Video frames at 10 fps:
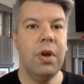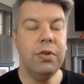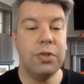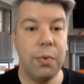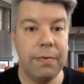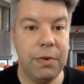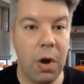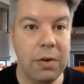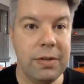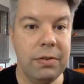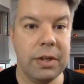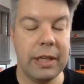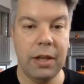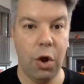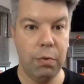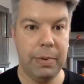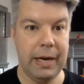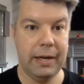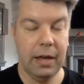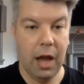So if you also look in the
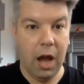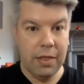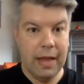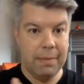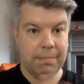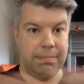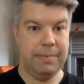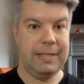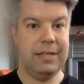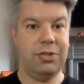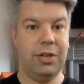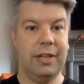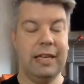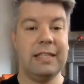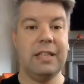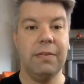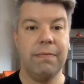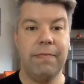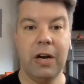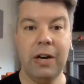opening on that position, it's the
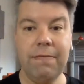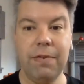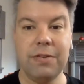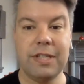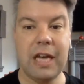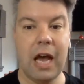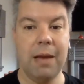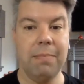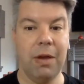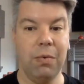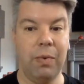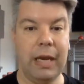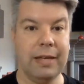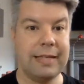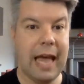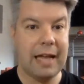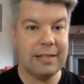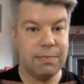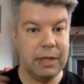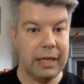very first time that we as
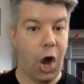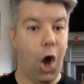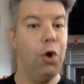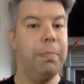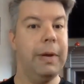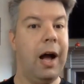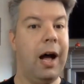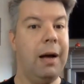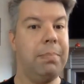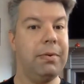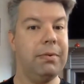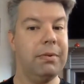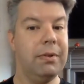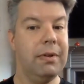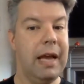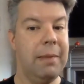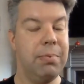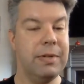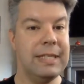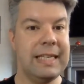cats really open up and
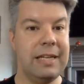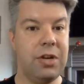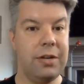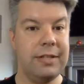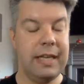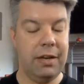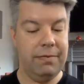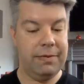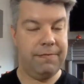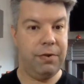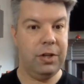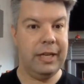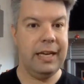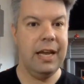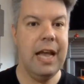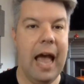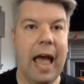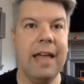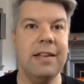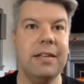present ourselves fully.
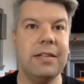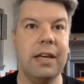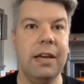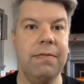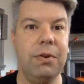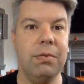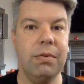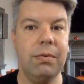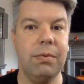And if you